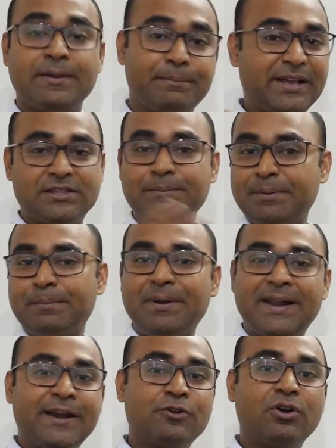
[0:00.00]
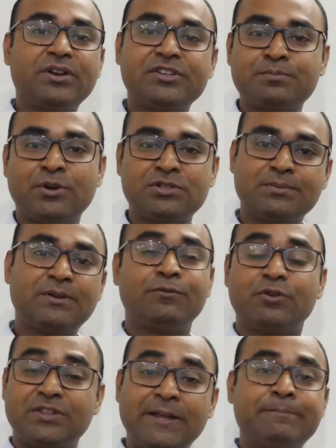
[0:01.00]
because the people are not responsible
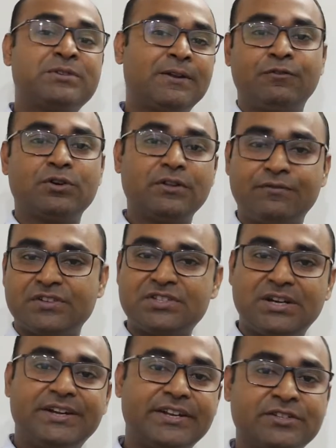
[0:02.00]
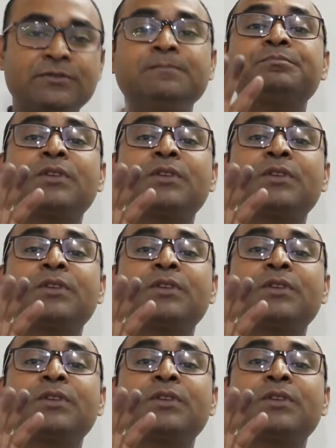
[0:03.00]
for themselves for the facilities.